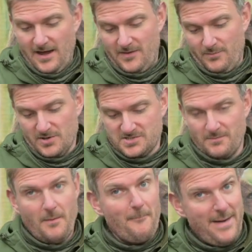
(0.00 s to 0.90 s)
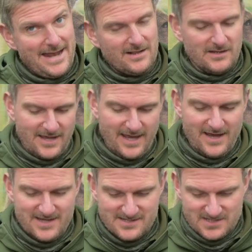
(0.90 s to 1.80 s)
And the bottom metal here
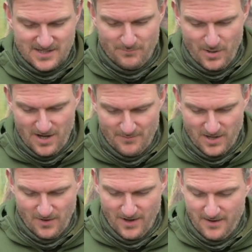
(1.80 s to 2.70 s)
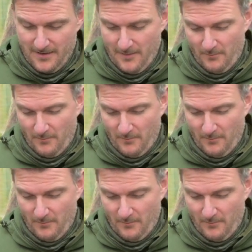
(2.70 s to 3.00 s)
is actually a polymer unit,